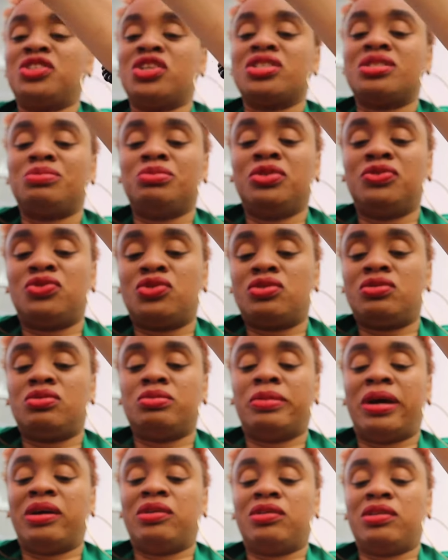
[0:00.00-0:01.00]
just moved to
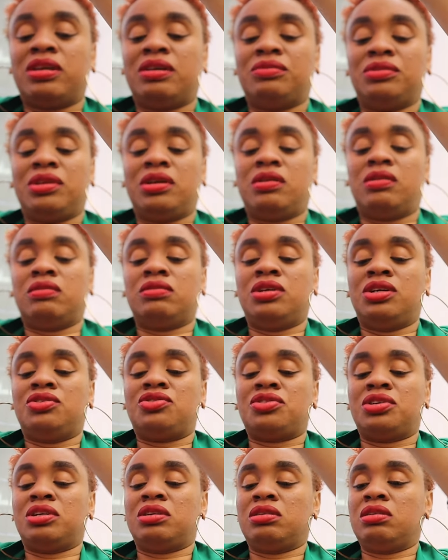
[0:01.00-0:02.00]
my order without a
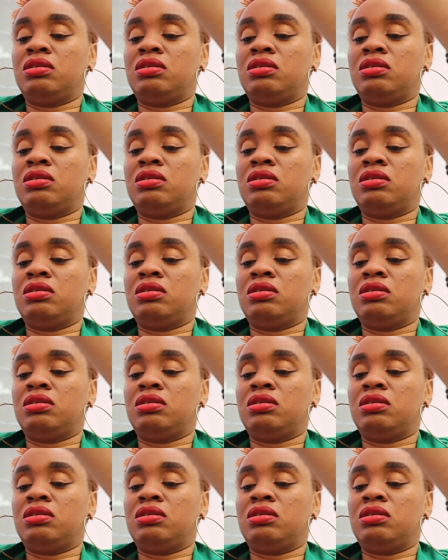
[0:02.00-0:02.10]
drink?